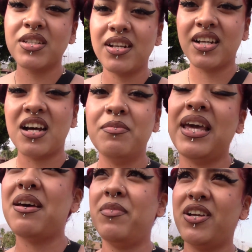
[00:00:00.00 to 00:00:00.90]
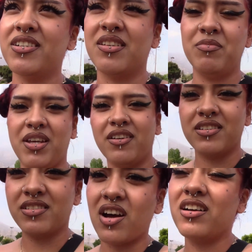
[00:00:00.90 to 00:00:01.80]
gonna come get me or something or
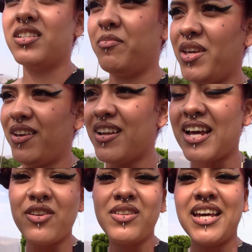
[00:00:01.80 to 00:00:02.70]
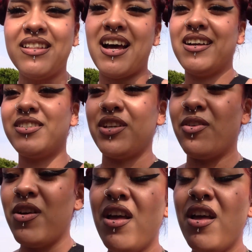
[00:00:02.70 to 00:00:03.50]
talk to me, and I don't like that. So